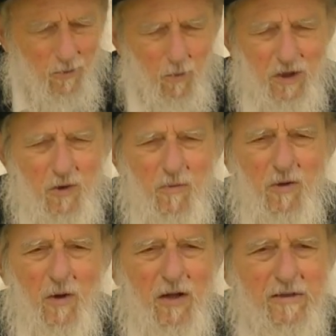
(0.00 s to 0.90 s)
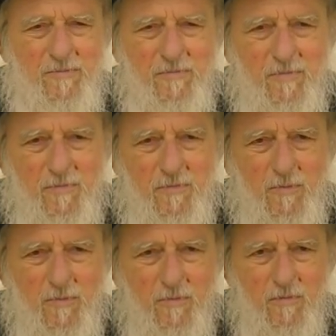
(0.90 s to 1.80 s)
What you? Not like, it's not like the
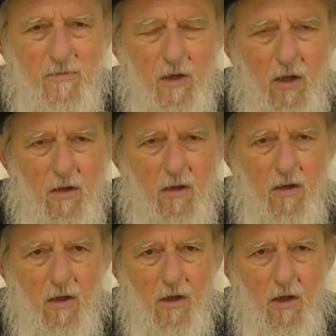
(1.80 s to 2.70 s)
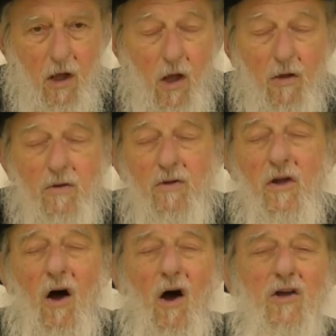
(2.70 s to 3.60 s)
tuma that, that like we think of. It's like so
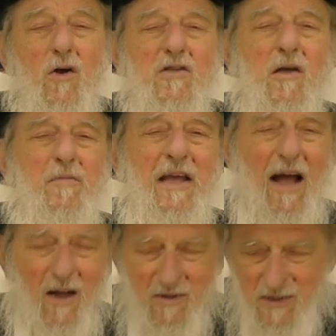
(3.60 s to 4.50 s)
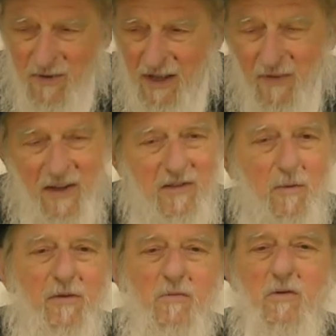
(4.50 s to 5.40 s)
no, you heard something else. So the, these are
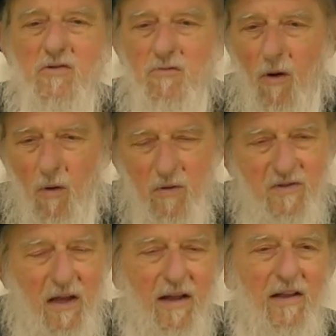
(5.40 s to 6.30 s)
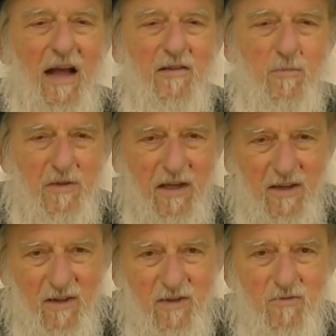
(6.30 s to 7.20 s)
these was scrolls uh, and
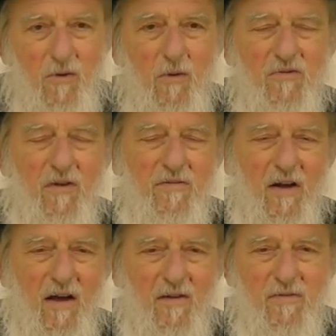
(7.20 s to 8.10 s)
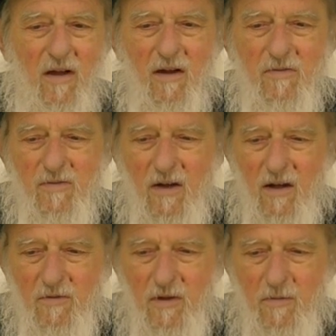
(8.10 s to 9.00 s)
particularly scrolls of of of,
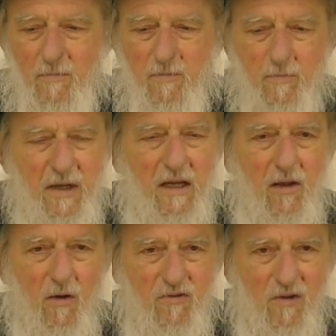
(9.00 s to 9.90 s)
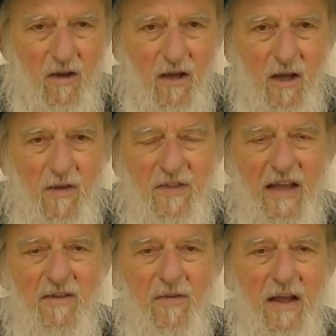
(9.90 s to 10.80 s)
of the Megillos.
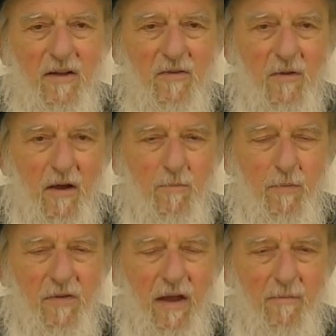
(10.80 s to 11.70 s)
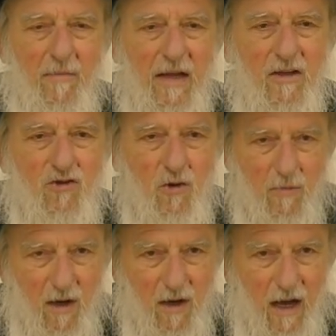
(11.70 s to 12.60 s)
They they they made a
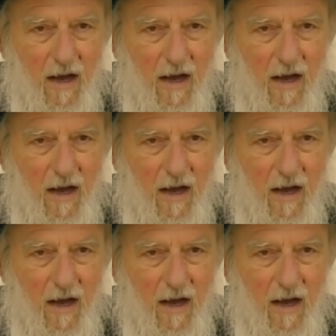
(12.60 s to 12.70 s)
tuma.